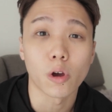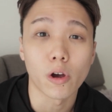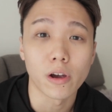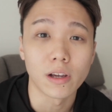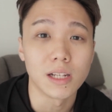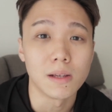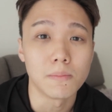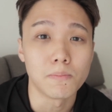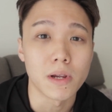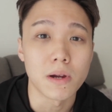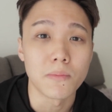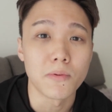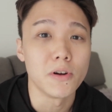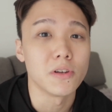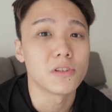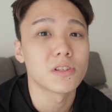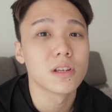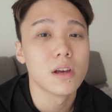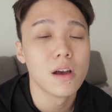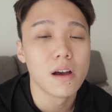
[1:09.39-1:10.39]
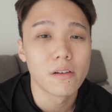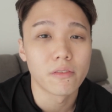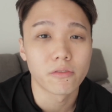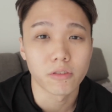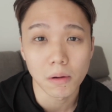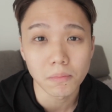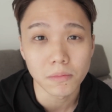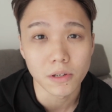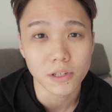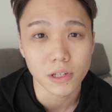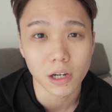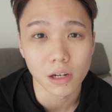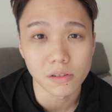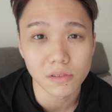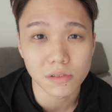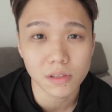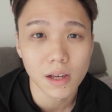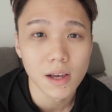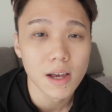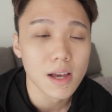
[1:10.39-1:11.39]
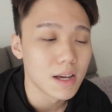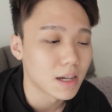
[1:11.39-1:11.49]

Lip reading: toilet papers from the shelves,